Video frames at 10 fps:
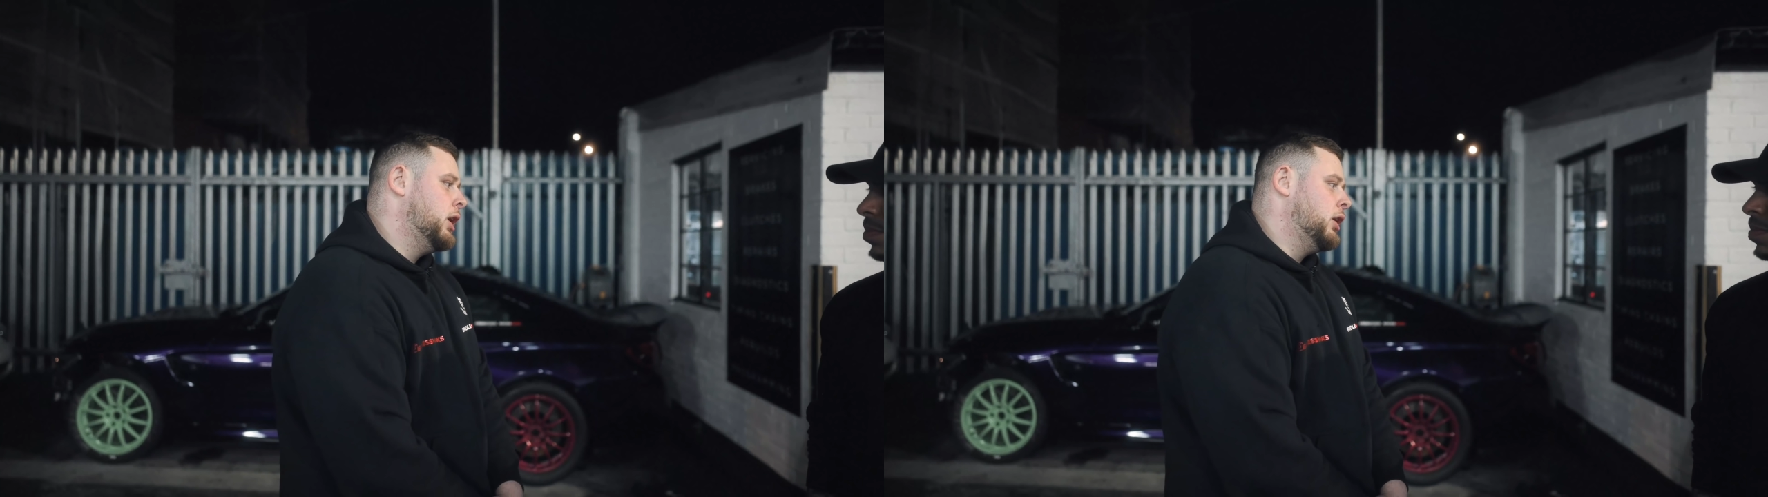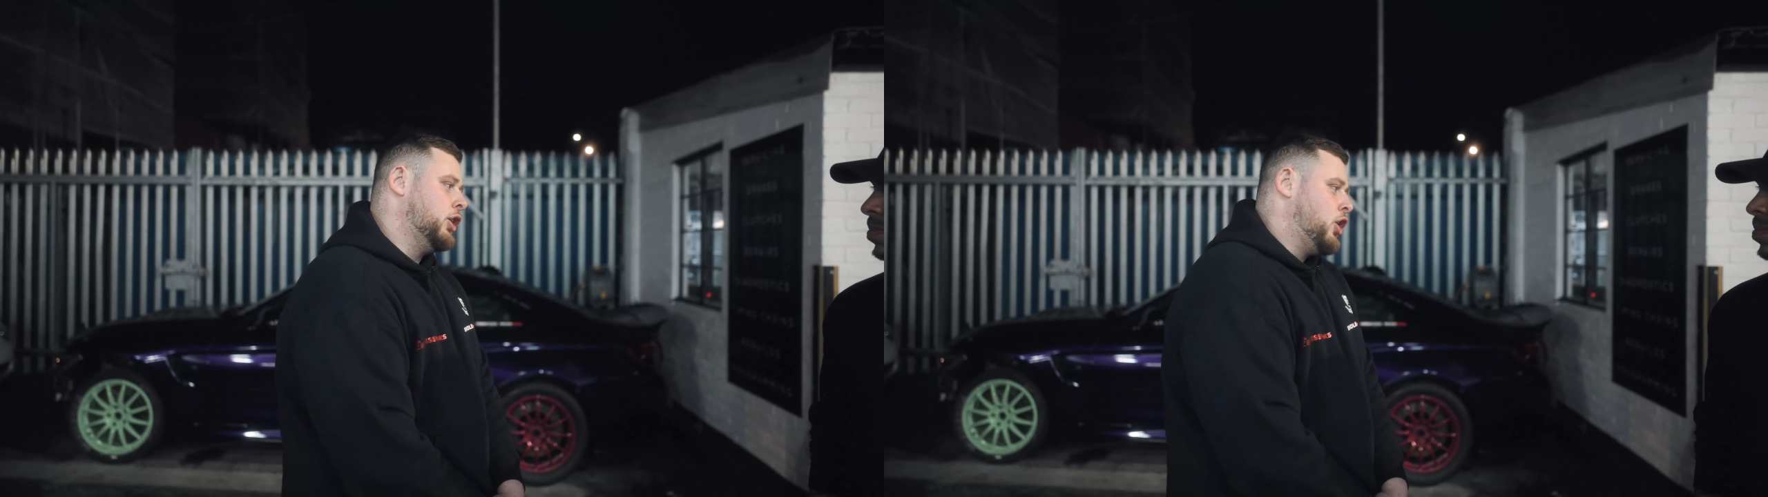
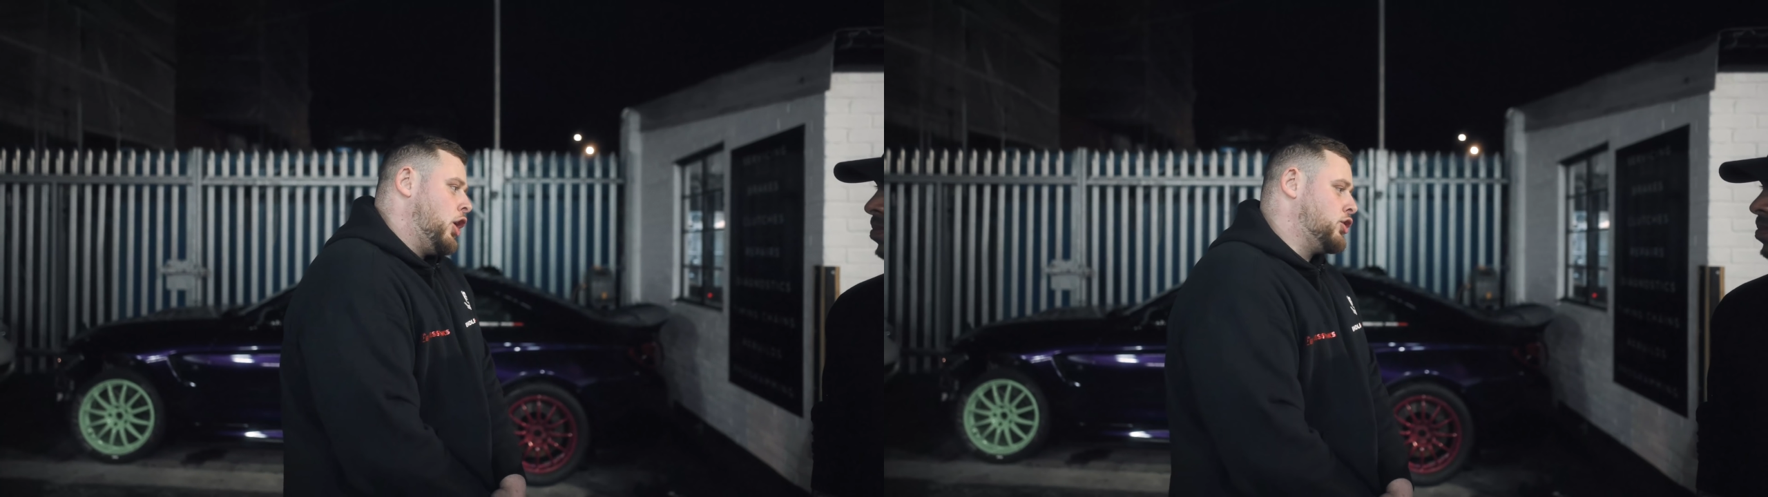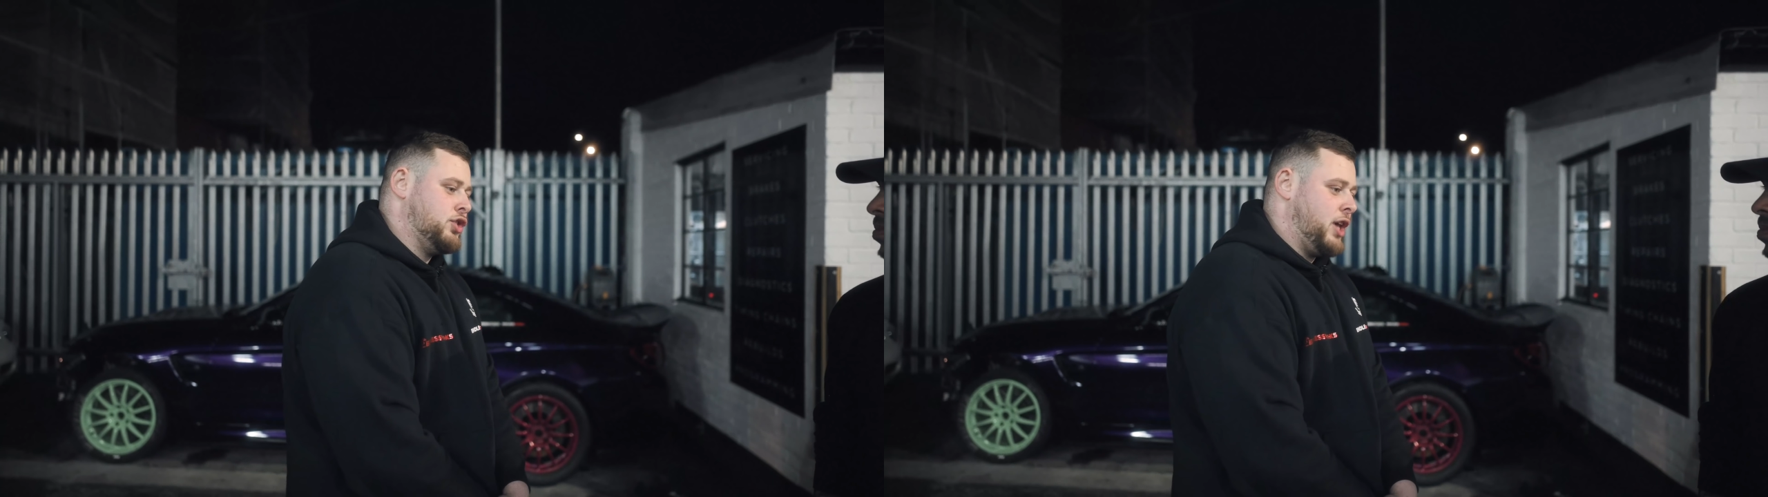You
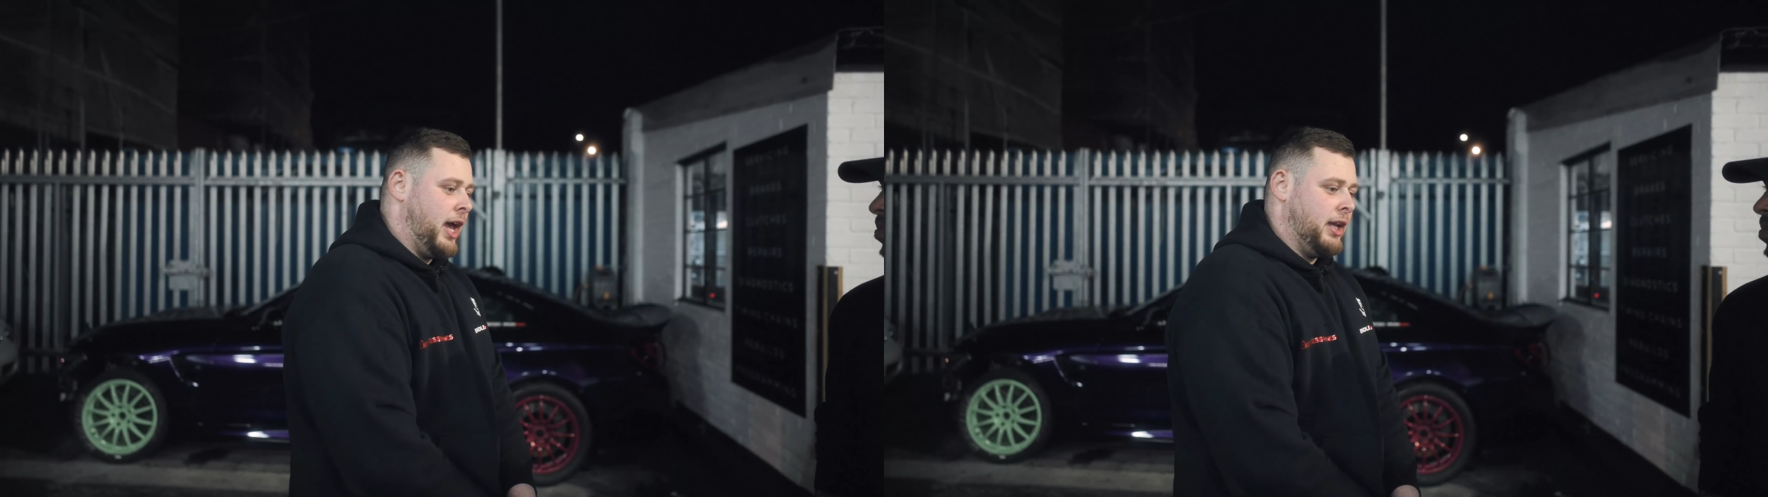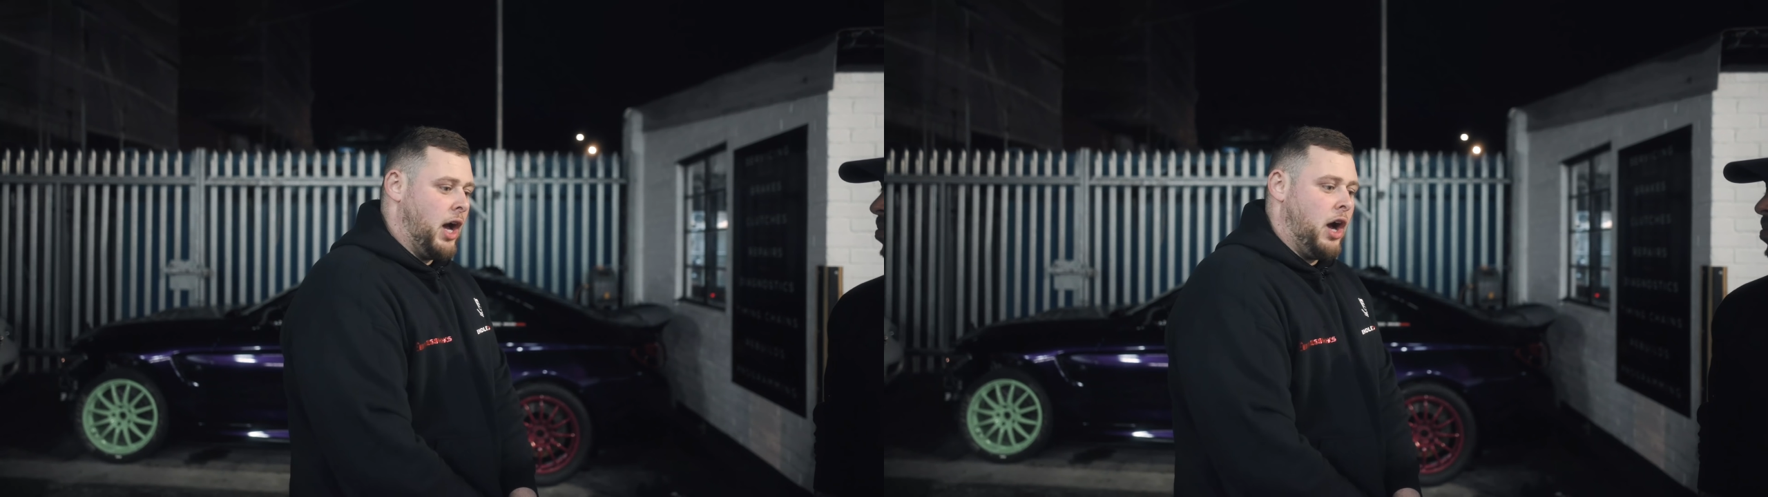can't just get
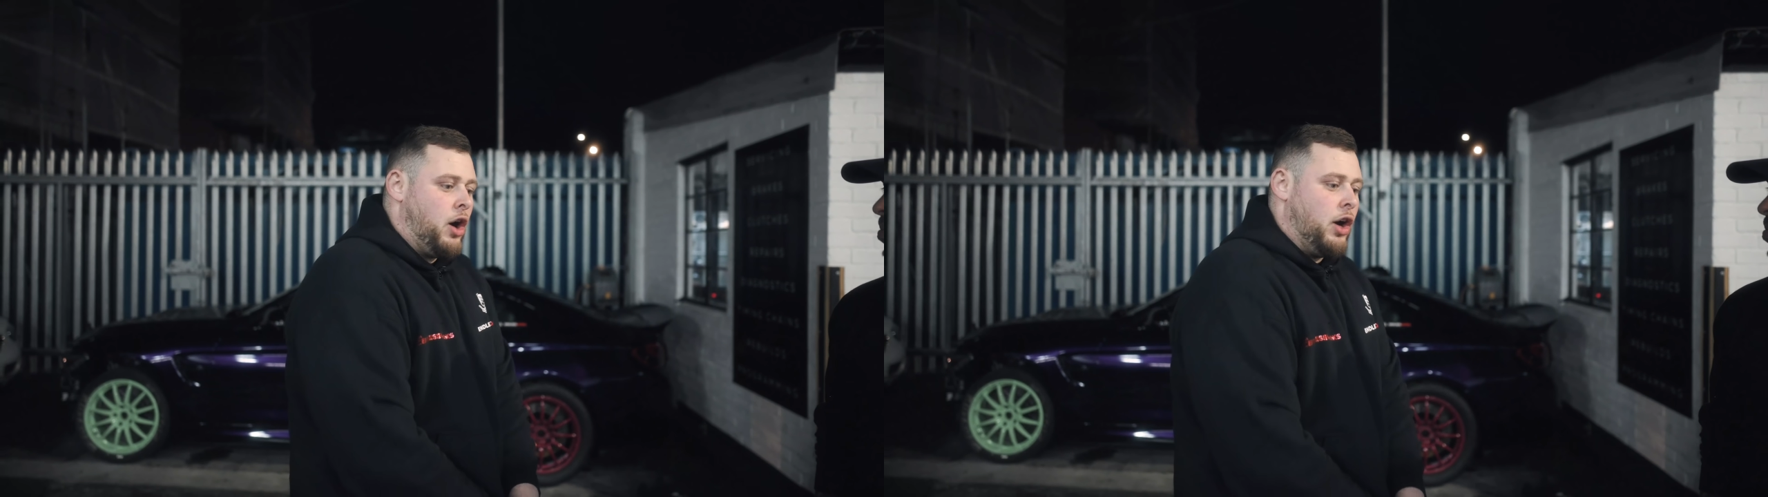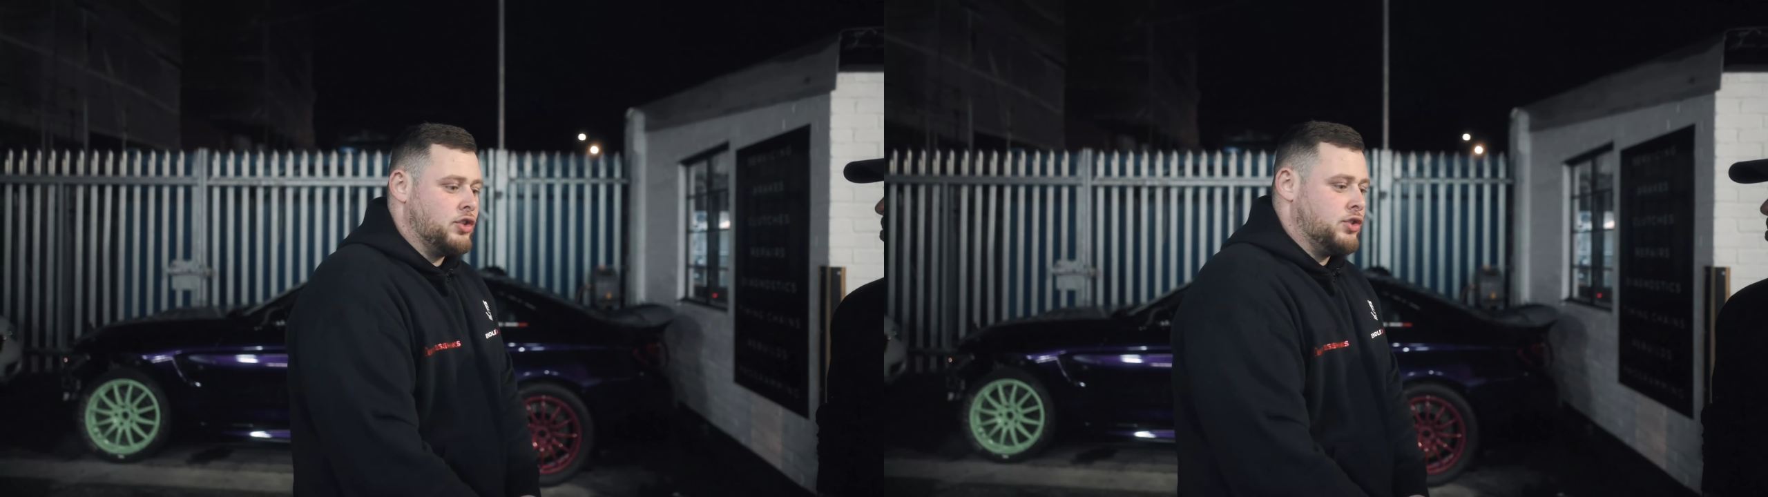in it. I
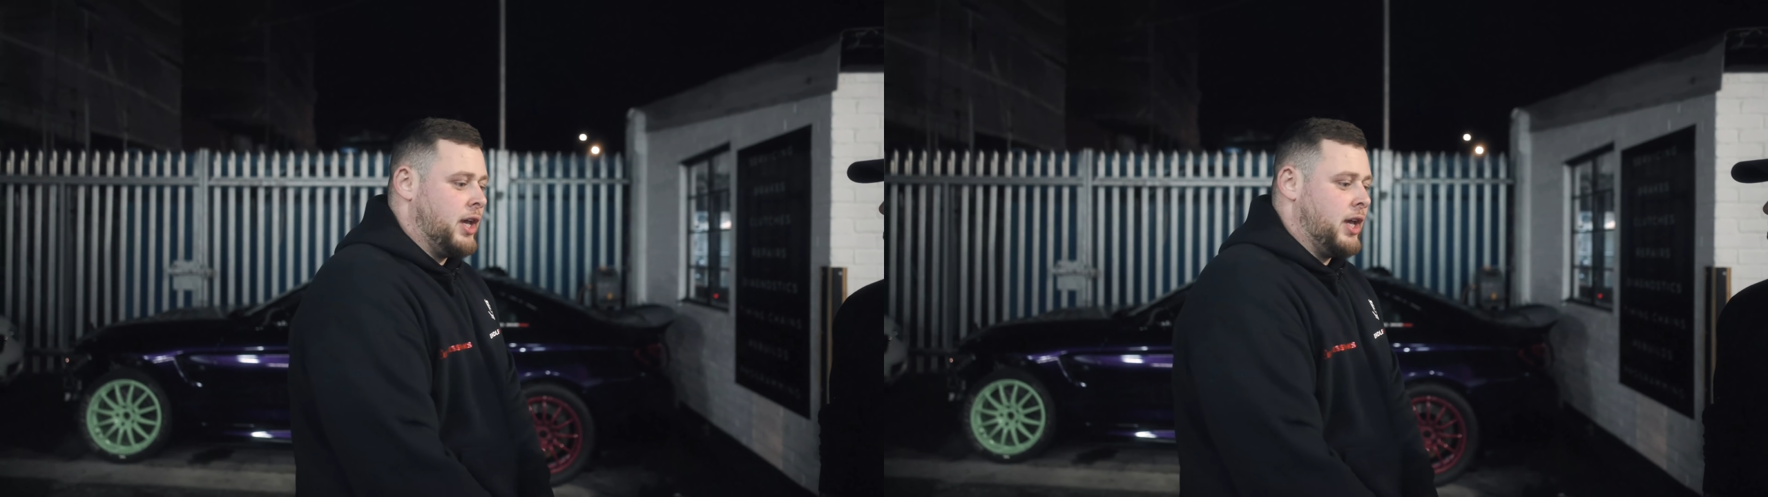can't just